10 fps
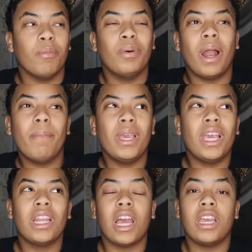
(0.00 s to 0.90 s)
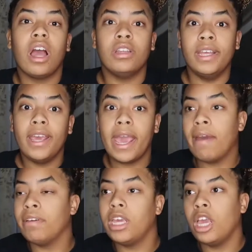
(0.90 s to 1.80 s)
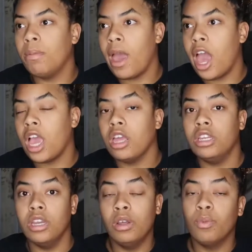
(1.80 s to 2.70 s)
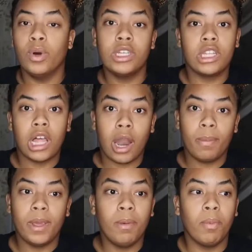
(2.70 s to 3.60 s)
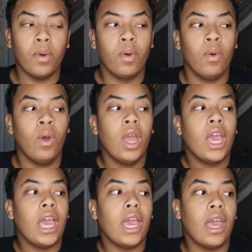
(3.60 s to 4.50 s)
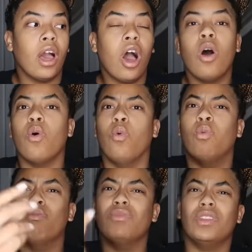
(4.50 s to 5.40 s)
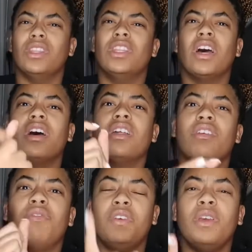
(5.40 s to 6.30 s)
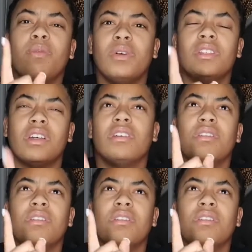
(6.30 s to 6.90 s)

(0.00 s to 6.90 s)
but I mean, like, y'all did have a kickback. It was a lot of people. Oh, the other fee was,